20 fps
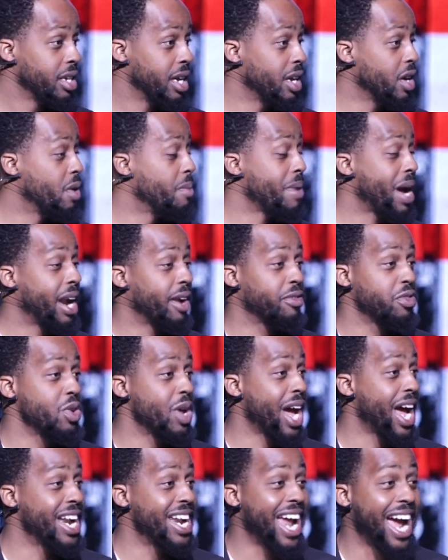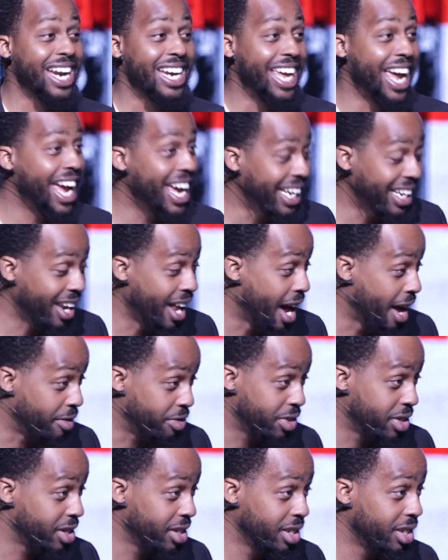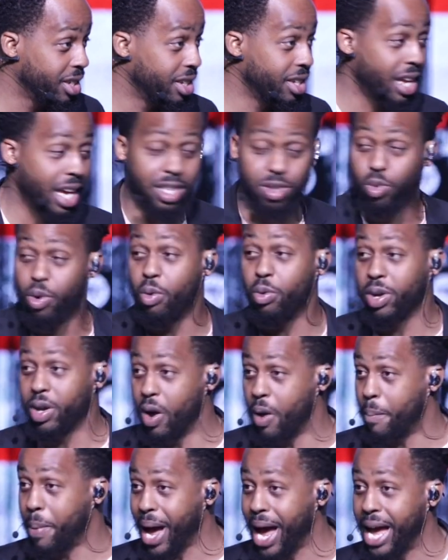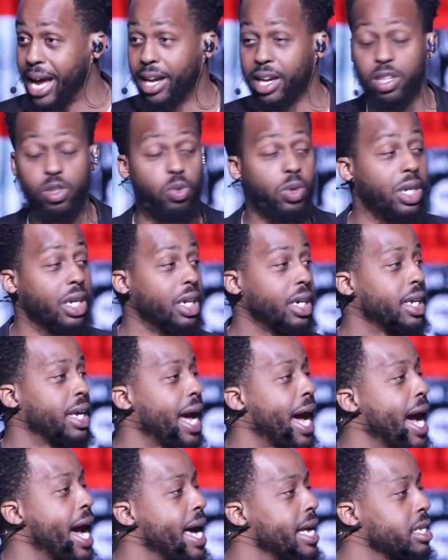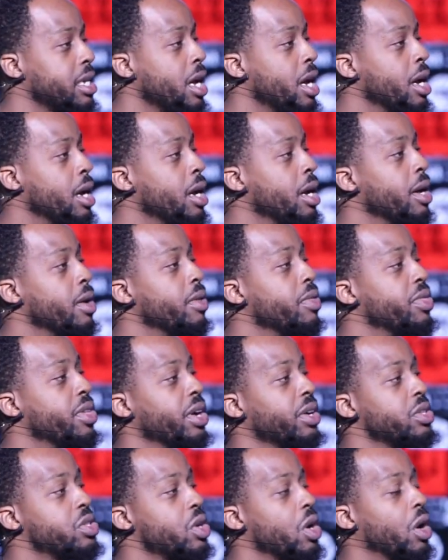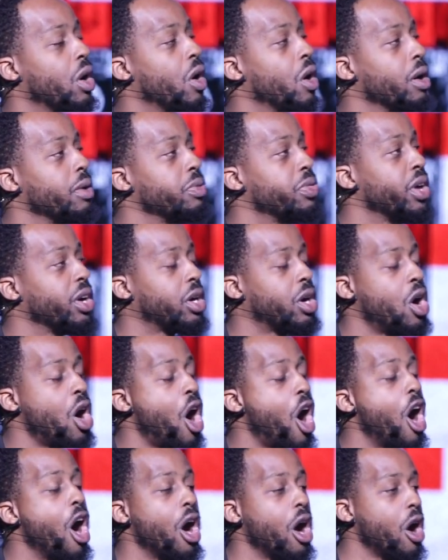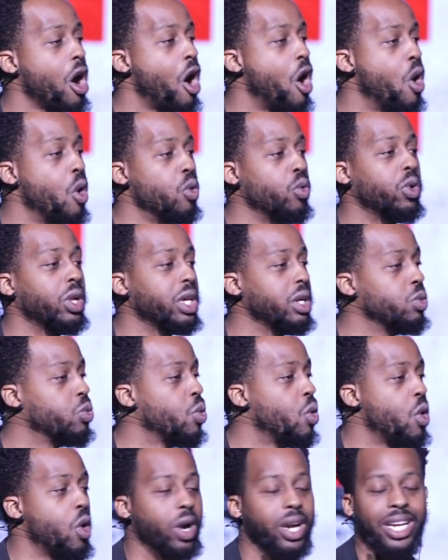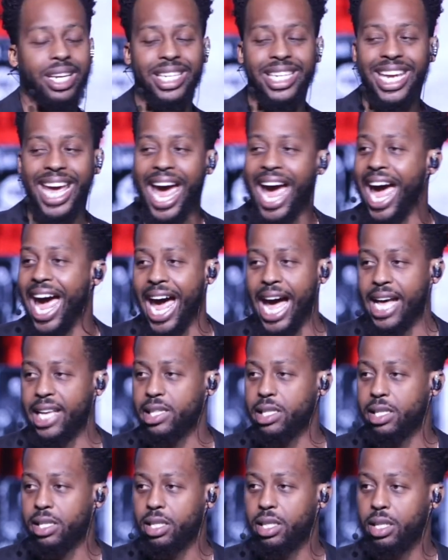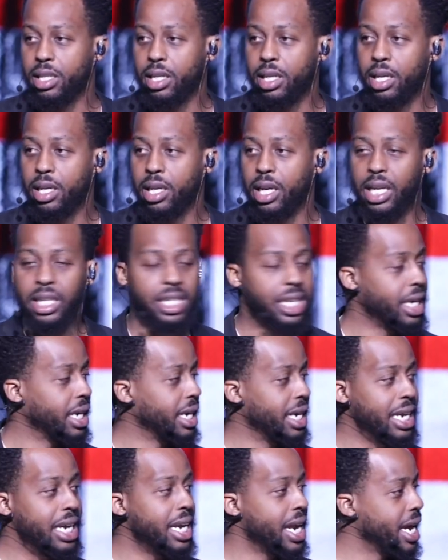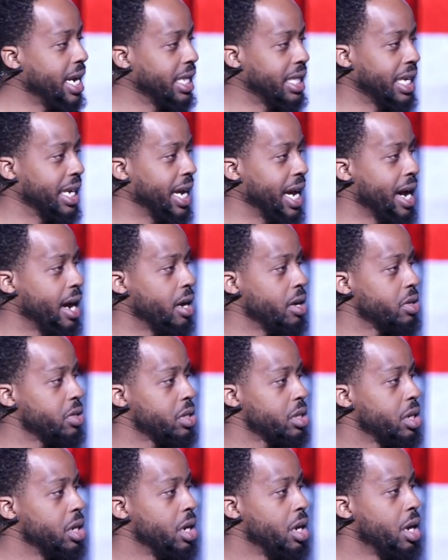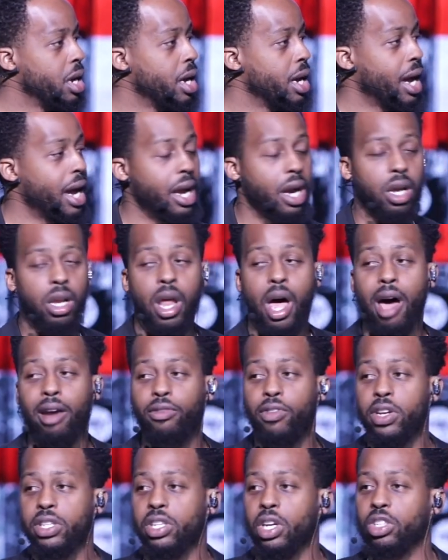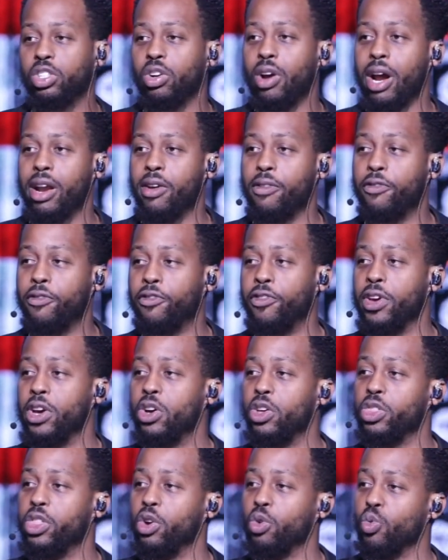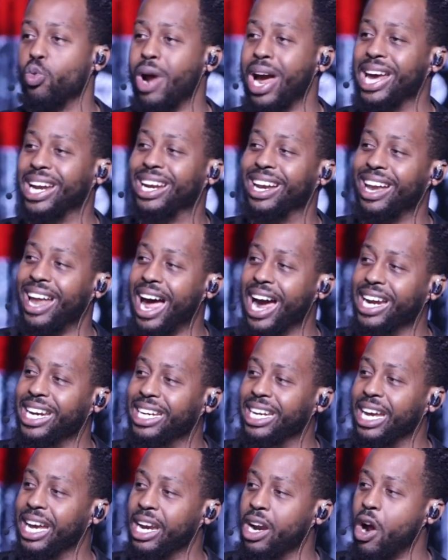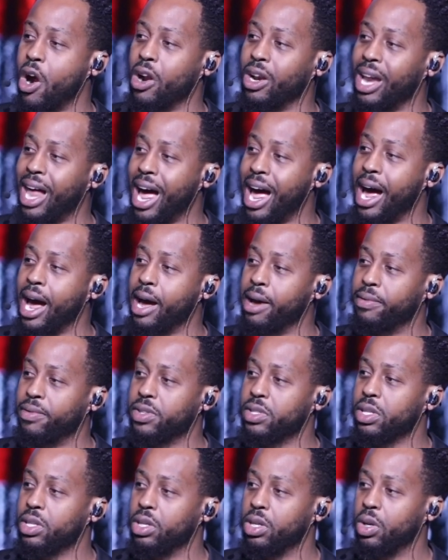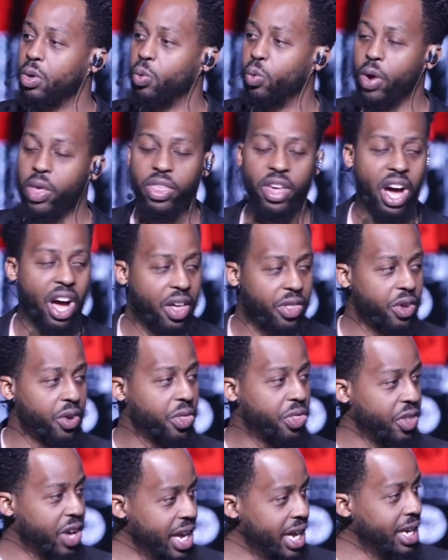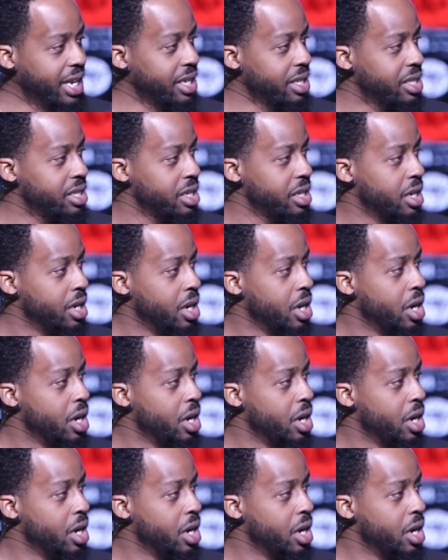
It don't matter if you had 98 left. That's what we're going to pay because we need gas. There's the car only wanted gas. It didn't need anything else. And a lot of us are trying to fill the red light in our lives with other things